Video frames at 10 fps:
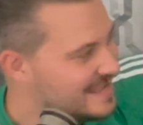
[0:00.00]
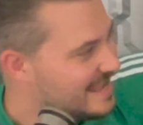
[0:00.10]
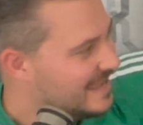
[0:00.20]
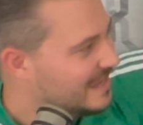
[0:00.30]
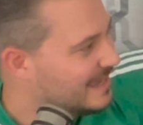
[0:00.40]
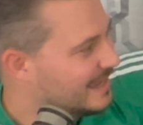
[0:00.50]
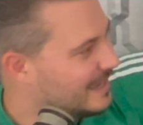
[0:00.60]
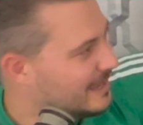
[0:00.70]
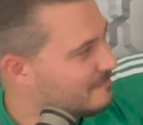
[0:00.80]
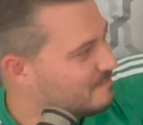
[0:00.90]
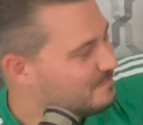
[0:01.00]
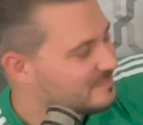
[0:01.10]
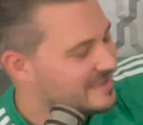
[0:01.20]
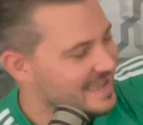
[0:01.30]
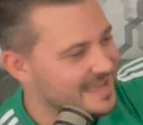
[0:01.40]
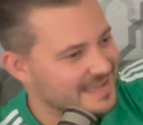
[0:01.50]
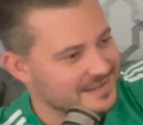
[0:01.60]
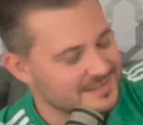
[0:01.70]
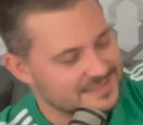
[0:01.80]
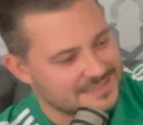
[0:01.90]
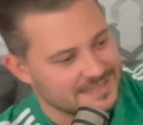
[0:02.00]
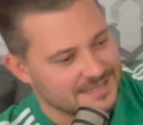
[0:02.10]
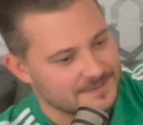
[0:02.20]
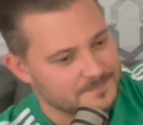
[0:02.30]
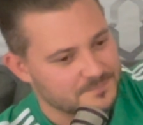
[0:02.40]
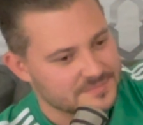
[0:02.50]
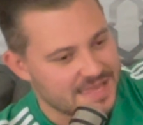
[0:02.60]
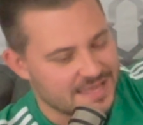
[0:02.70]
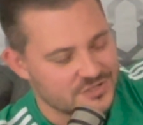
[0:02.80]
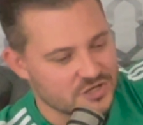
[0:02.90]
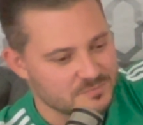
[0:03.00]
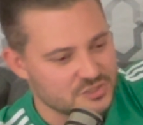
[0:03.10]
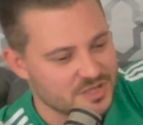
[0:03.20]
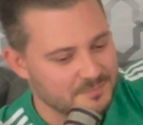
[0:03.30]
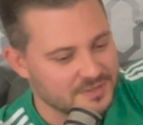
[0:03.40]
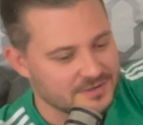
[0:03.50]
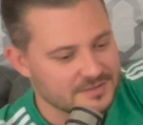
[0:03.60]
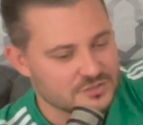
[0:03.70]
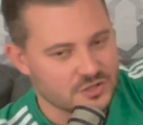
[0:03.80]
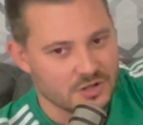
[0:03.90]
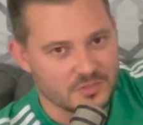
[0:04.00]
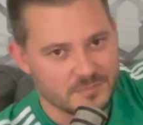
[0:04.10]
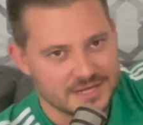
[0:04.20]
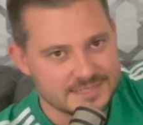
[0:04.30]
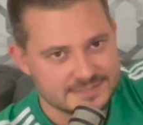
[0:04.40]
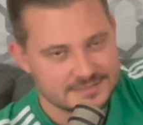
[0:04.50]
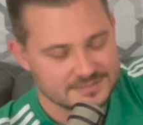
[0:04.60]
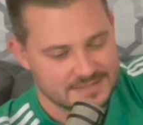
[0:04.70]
Yeah, he jumped ship and took all the monies.